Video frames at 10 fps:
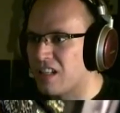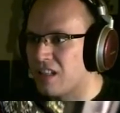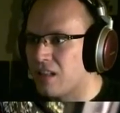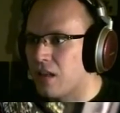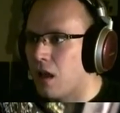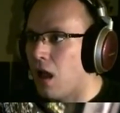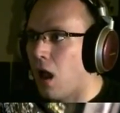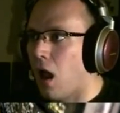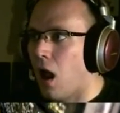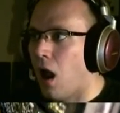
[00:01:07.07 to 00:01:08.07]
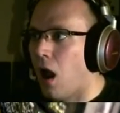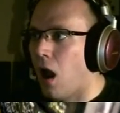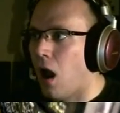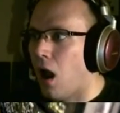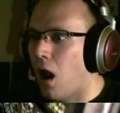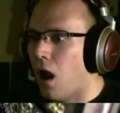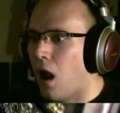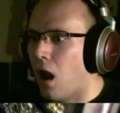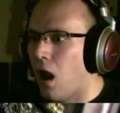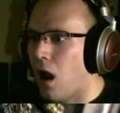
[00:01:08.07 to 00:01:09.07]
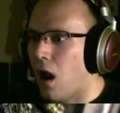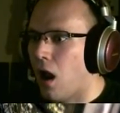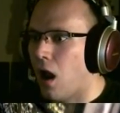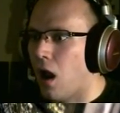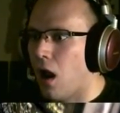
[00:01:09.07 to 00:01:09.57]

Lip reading: [no speech]